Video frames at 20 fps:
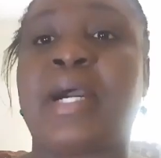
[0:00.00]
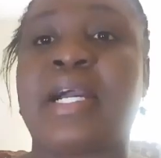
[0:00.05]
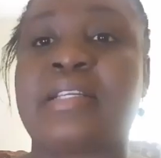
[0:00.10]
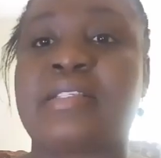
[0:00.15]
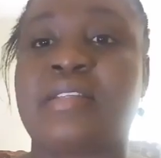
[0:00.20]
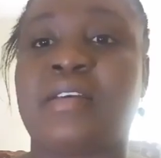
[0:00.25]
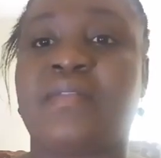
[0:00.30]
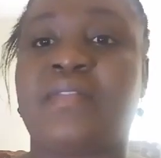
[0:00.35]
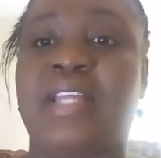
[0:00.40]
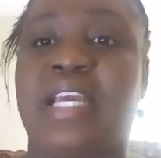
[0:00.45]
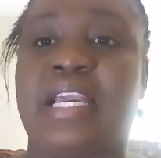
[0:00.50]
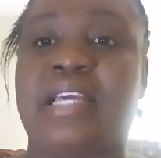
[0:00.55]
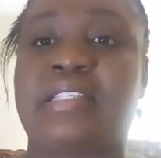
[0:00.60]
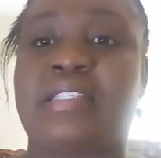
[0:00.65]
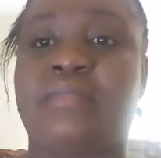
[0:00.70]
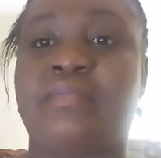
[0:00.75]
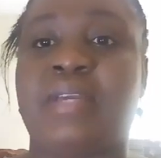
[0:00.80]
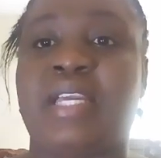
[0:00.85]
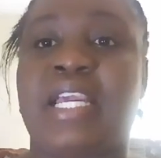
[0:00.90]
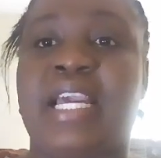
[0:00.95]
parts of the
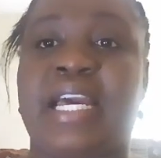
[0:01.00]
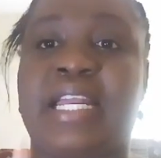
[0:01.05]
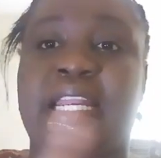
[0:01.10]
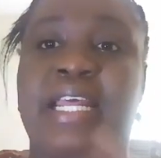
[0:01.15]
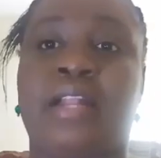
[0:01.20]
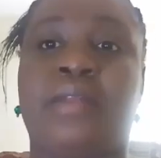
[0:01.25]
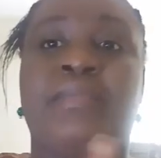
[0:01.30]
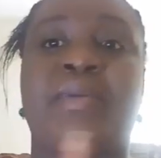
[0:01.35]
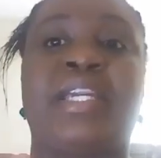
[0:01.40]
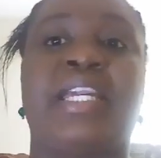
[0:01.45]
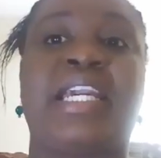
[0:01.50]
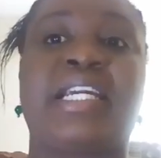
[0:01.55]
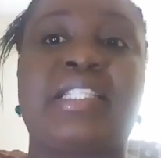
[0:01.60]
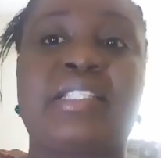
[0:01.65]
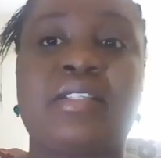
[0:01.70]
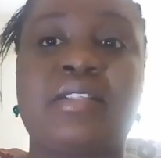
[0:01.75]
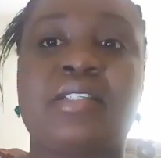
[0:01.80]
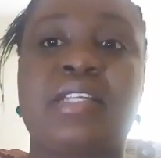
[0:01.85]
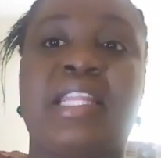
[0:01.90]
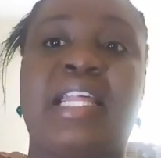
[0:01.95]
SBA, and I'll be
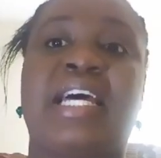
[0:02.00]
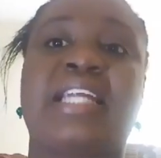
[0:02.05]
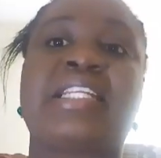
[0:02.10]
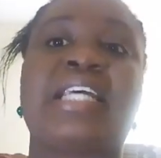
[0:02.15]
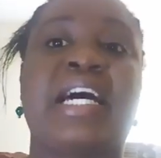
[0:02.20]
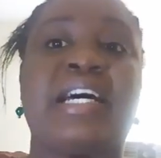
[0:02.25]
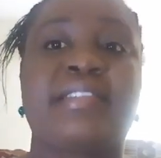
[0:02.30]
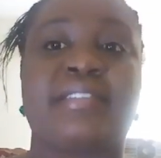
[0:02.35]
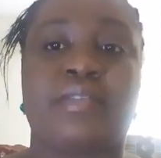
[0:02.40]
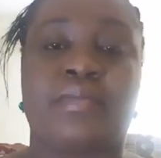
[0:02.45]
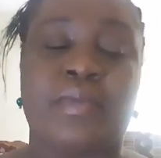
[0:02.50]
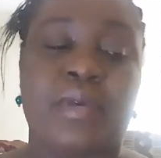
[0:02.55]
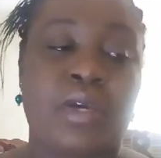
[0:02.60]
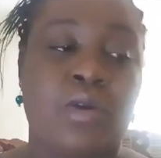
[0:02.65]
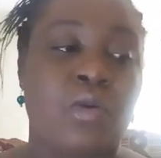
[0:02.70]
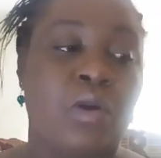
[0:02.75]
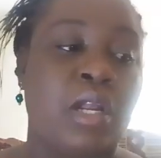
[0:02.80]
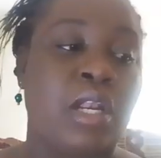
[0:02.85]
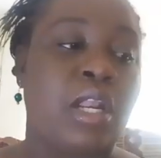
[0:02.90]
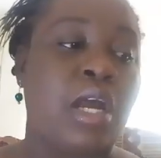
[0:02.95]
getting to that as we
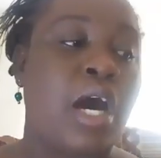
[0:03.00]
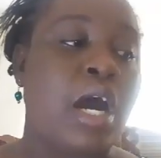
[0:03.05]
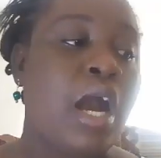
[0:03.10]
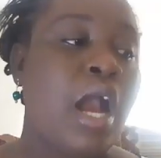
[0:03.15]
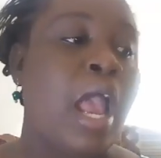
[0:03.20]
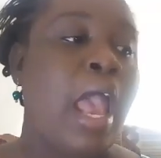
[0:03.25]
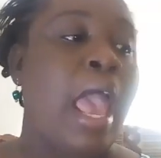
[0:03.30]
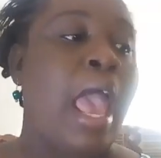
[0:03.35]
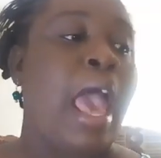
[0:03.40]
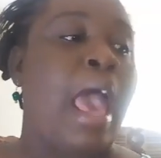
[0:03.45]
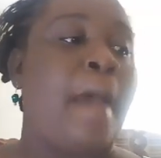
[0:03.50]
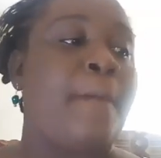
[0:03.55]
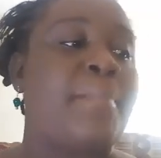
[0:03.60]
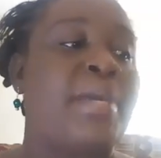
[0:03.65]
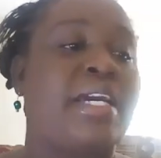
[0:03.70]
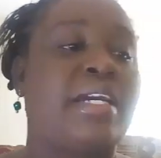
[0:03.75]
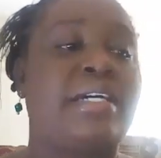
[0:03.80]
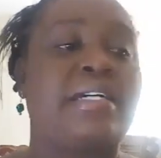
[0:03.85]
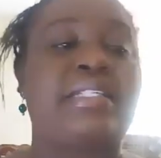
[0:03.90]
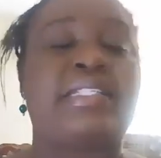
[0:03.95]
go along
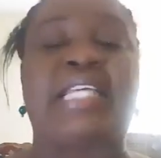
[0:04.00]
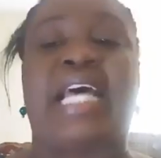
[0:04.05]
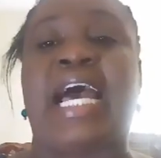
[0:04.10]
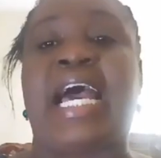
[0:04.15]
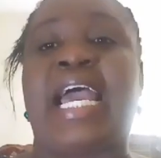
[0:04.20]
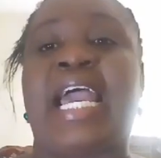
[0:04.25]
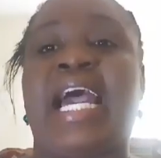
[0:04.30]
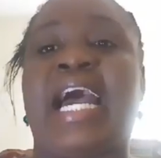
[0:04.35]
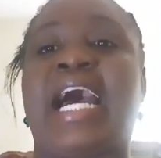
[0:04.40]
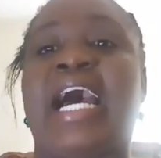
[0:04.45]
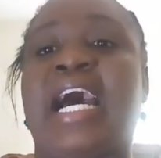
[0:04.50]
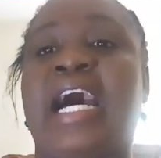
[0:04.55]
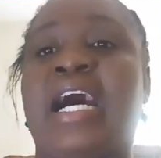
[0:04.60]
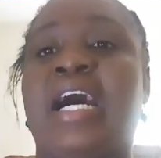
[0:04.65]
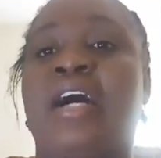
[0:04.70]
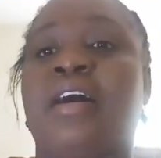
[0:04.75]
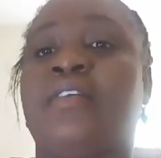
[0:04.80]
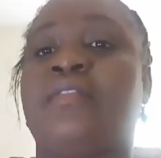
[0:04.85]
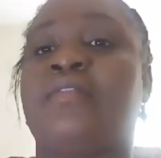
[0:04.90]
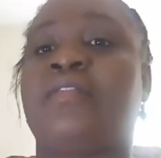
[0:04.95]
because I
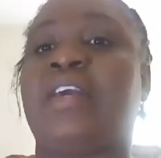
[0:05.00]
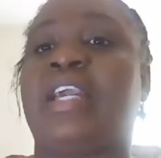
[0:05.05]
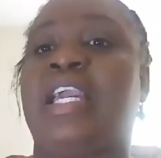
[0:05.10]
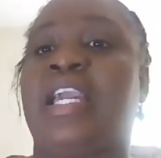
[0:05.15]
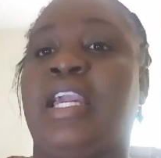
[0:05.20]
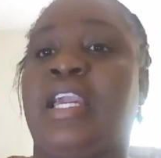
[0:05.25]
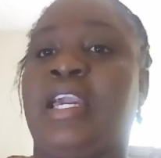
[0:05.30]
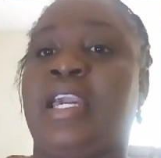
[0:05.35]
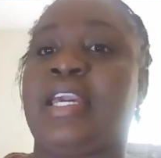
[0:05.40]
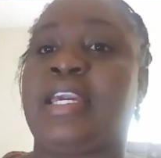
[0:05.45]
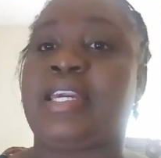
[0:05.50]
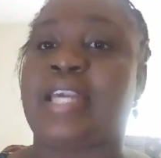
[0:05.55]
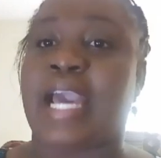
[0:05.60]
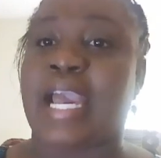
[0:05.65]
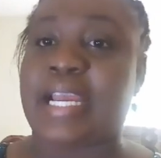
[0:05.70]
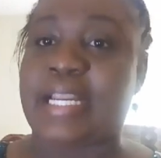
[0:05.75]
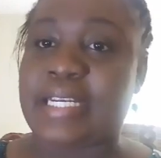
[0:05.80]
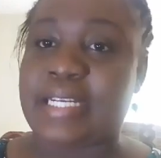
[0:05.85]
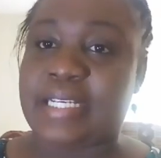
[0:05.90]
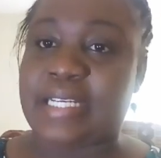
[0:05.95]
have a
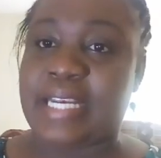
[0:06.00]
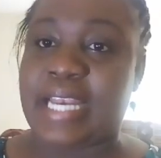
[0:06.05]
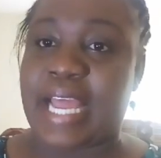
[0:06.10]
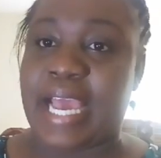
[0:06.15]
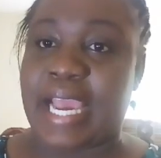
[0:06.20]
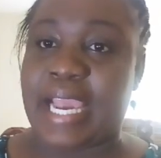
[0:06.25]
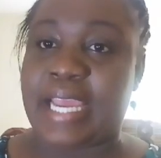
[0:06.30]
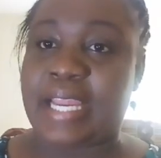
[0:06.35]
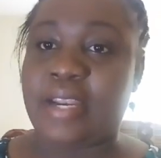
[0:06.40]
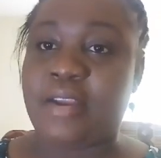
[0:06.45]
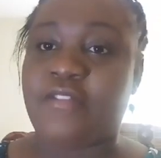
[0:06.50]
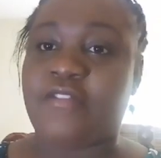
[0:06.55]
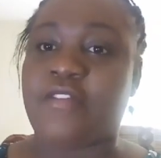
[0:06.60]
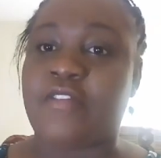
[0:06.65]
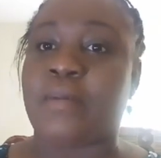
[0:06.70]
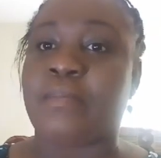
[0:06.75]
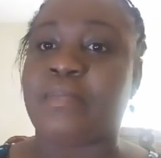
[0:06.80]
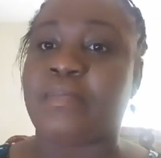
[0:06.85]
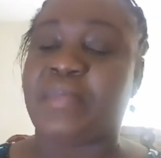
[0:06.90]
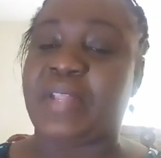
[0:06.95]
guideline
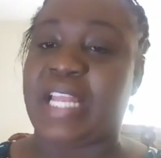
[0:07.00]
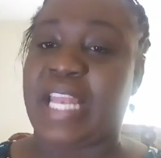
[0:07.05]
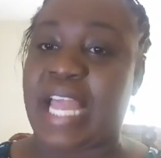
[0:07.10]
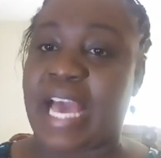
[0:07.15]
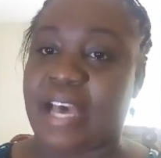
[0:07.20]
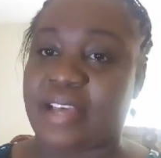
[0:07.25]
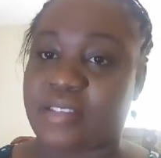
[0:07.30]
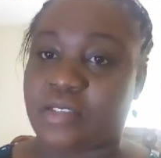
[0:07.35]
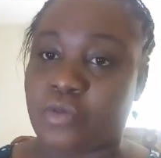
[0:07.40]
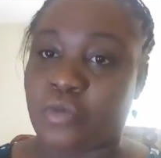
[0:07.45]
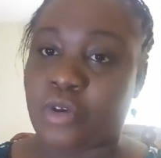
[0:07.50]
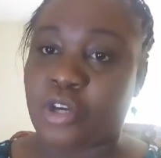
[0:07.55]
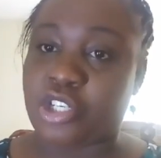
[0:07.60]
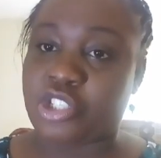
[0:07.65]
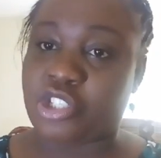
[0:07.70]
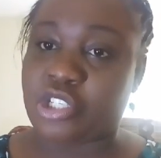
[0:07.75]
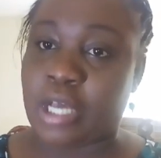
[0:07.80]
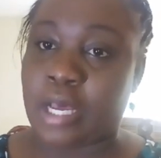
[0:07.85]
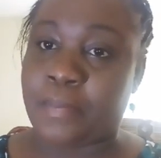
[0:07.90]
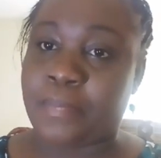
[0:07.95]
from the last
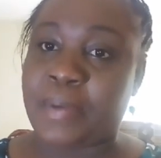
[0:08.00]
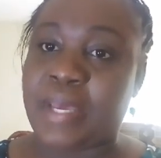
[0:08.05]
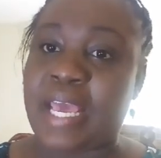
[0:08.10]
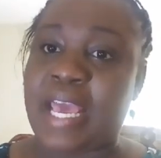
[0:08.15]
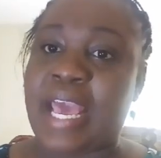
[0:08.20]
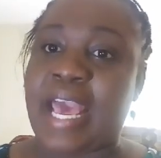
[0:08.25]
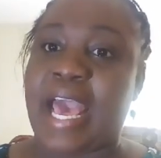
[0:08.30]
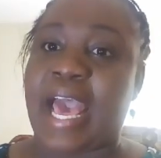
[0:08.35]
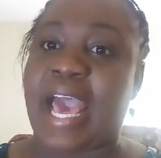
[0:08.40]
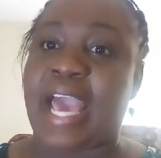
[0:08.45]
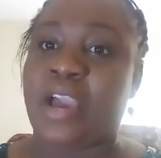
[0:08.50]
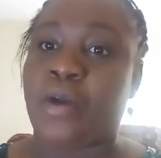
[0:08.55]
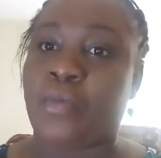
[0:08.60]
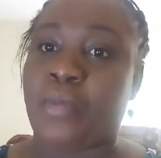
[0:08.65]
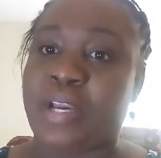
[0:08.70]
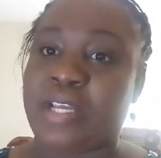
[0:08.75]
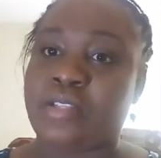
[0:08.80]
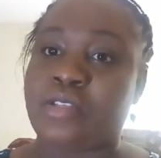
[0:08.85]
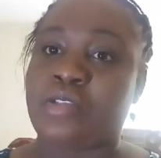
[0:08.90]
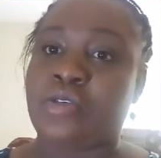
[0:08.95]
workshop I
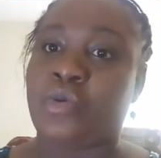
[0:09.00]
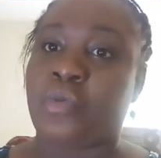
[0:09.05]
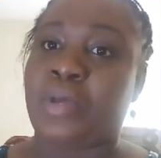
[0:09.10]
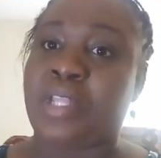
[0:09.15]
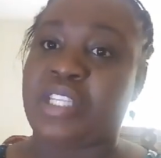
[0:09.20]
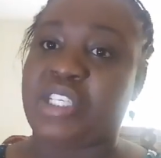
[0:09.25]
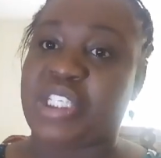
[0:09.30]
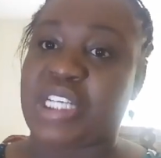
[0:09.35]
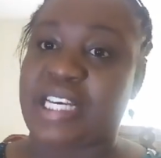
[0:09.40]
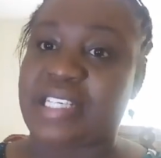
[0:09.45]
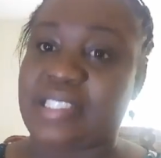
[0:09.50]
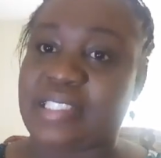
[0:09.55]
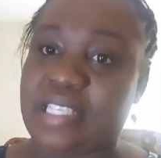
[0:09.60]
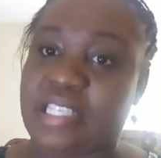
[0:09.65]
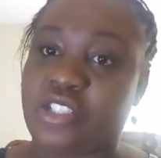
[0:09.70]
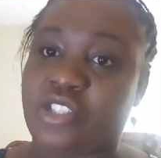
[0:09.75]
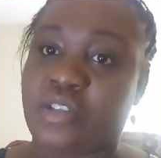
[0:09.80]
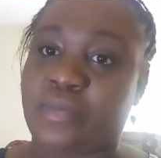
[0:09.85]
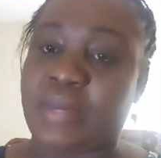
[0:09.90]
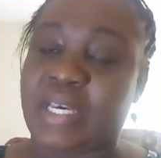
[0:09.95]
went to with
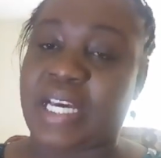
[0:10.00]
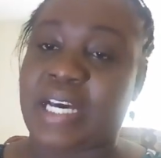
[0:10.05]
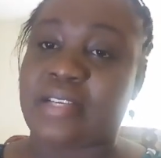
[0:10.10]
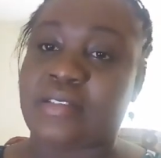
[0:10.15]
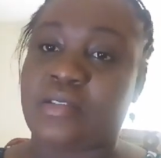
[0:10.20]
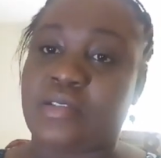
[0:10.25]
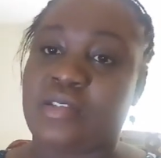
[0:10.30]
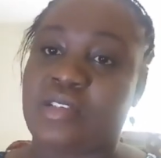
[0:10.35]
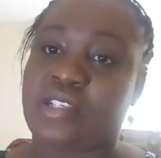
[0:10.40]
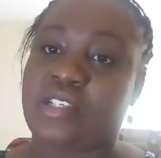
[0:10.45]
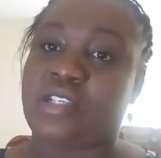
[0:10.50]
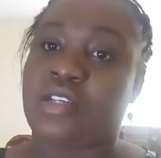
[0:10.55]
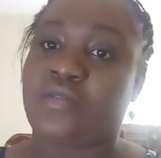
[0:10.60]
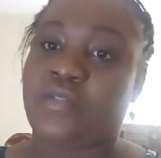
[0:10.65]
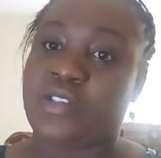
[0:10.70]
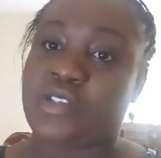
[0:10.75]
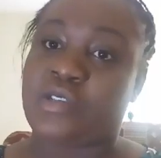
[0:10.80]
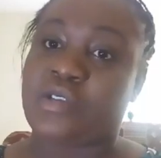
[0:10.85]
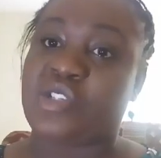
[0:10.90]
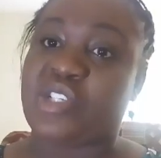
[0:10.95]
JASE, Jamaica Association
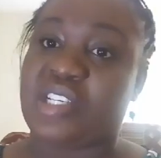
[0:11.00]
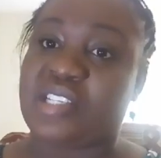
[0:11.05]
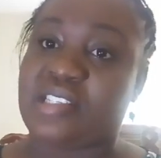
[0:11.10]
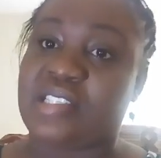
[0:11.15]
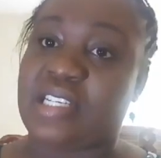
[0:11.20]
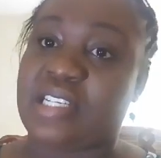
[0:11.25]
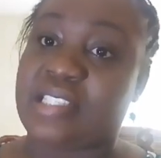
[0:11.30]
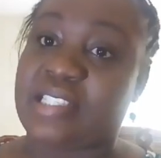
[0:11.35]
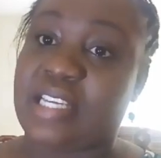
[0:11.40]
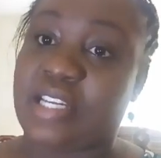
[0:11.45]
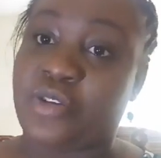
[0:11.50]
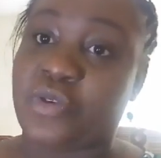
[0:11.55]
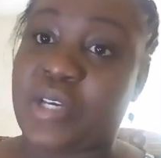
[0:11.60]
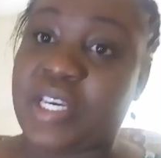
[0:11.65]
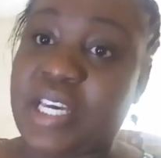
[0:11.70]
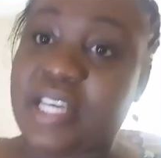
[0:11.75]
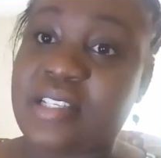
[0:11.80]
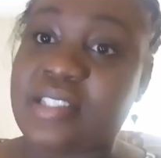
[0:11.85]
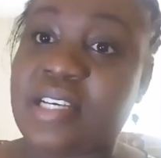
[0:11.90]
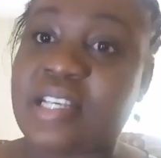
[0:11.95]
for Social Studies
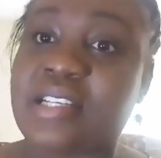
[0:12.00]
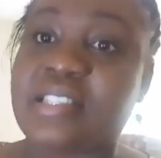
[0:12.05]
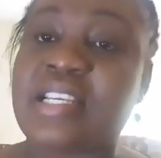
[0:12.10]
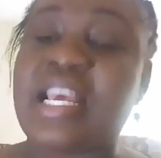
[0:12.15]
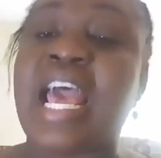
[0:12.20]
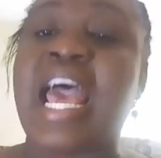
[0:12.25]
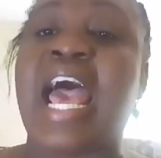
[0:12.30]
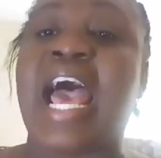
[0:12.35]
Educators,